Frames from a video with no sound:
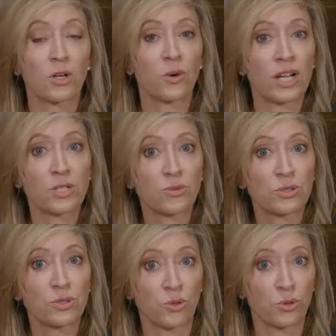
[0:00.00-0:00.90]
A
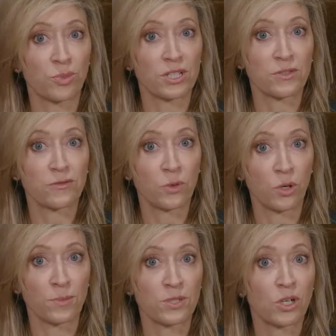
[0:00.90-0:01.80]
grassroots group has
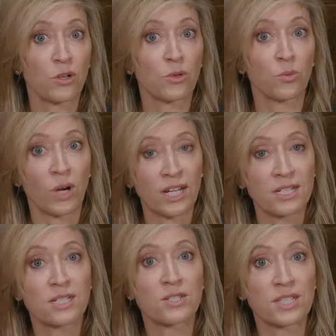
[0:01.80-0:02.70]
formed called the Right
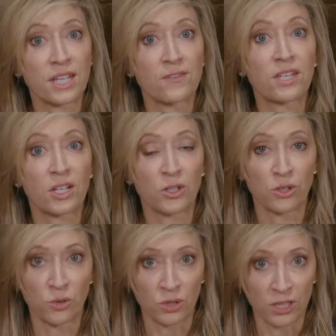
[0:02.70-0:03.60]
to Safe Care
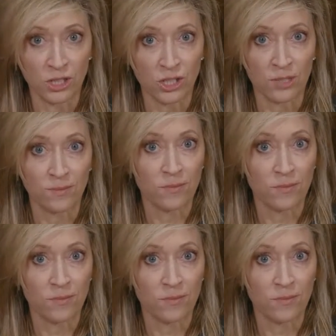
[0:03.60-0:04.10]
Coalition.